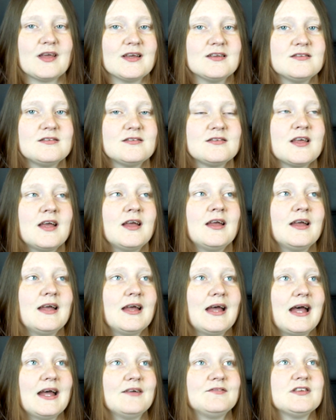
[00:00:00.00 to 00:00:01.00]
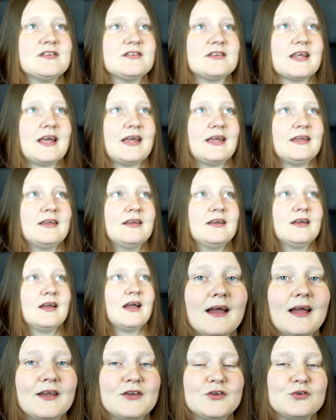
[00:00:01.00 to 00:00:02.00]
this, I have to say,
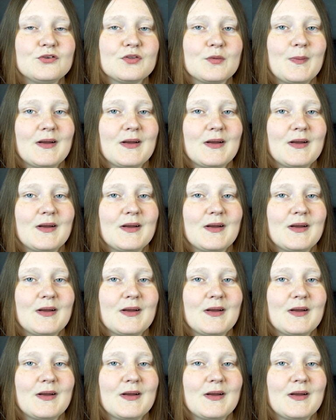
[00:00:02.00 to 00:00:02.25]
I used